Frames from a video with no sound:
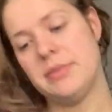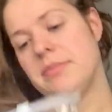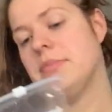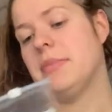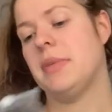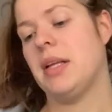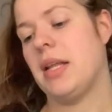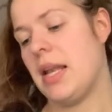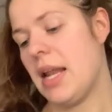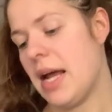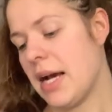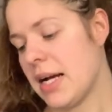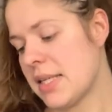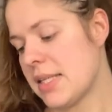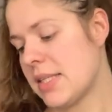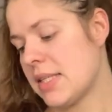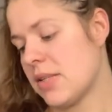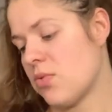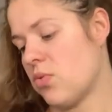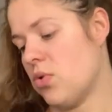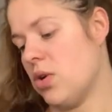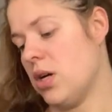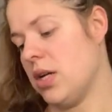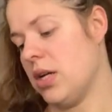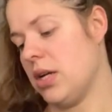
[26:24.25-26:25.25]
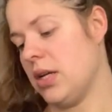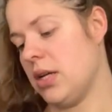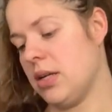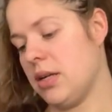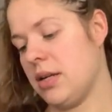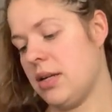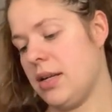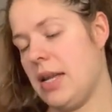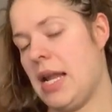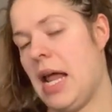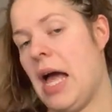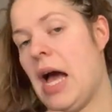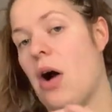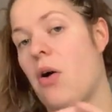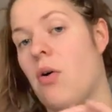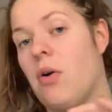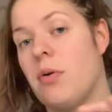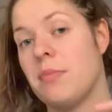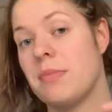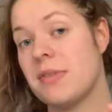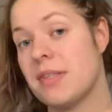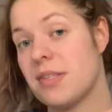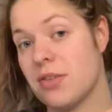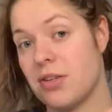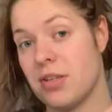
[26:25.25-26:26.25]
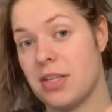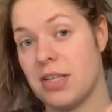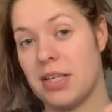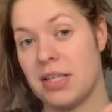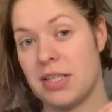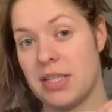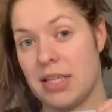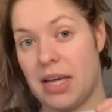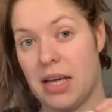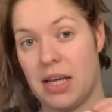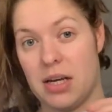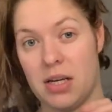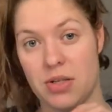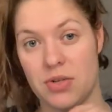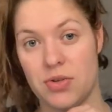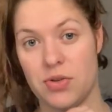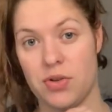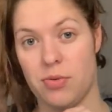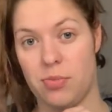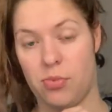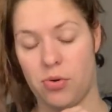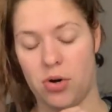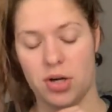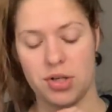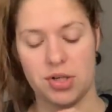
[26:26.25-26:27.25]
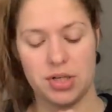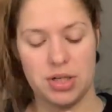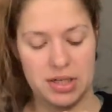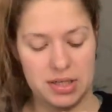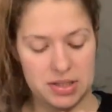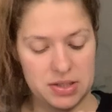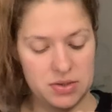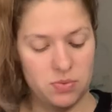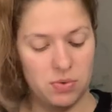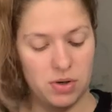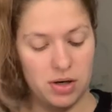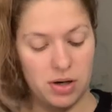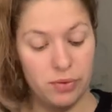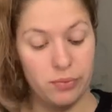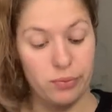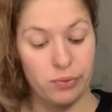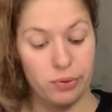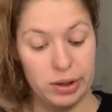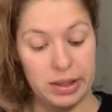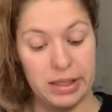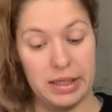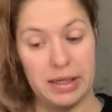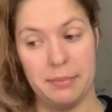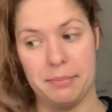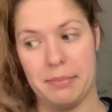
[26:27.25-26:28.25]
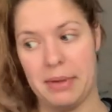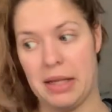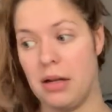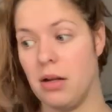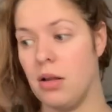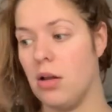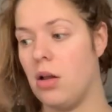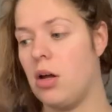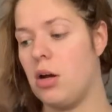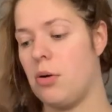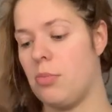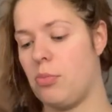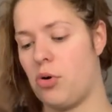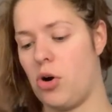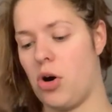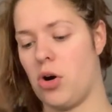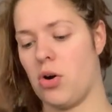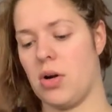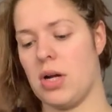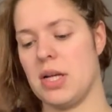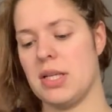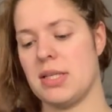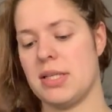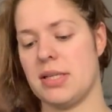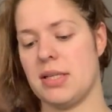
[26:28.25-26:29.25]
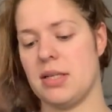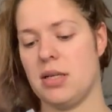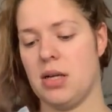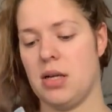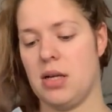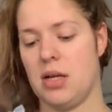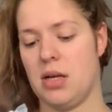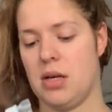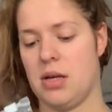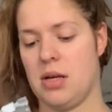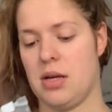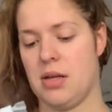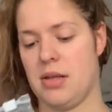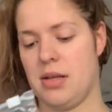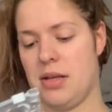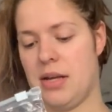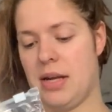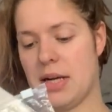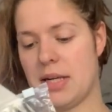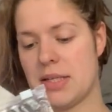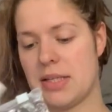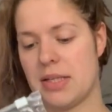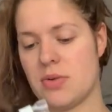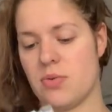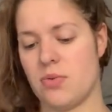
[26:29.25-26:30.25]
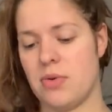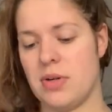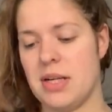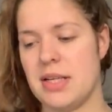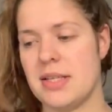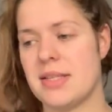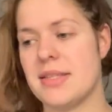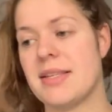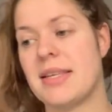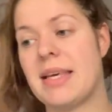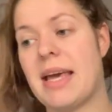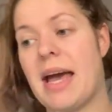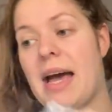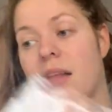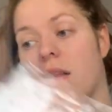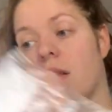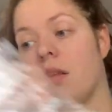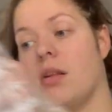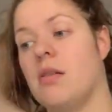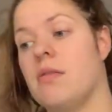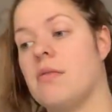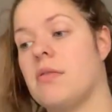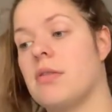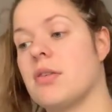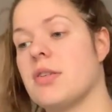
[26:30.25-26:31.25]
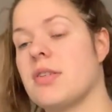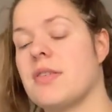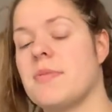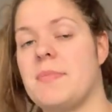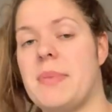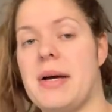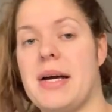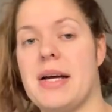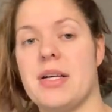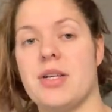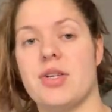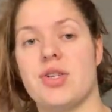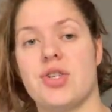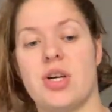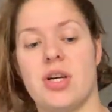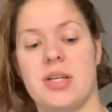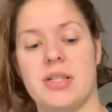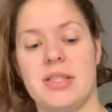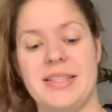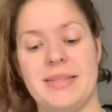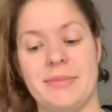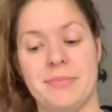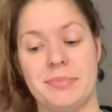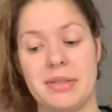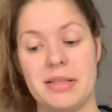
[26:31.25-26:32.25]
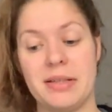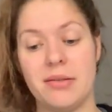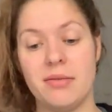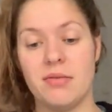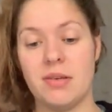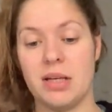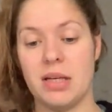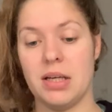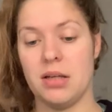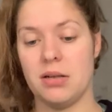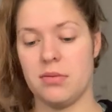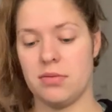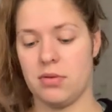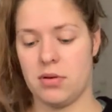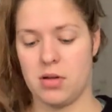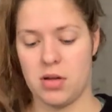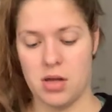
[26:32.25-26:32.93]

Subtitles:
The next one, now I'm starting to get into the projects where I really made a lot of progress. The next one is Cat Lovers by Jardin Privé.